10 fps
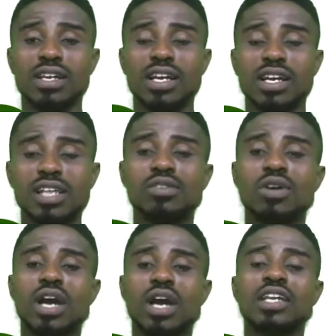Let's look
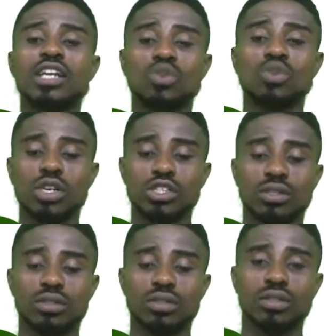at the next question.
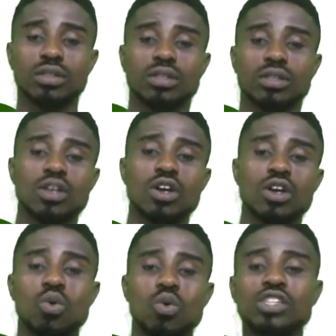
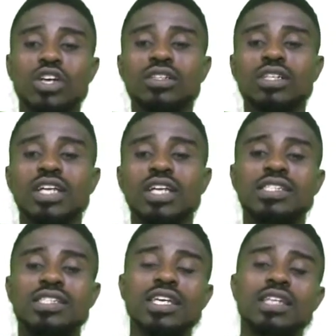Question
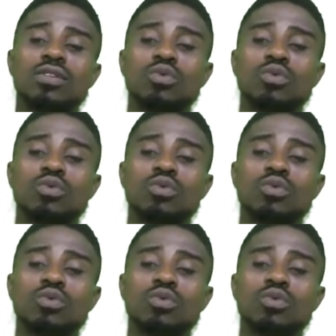18,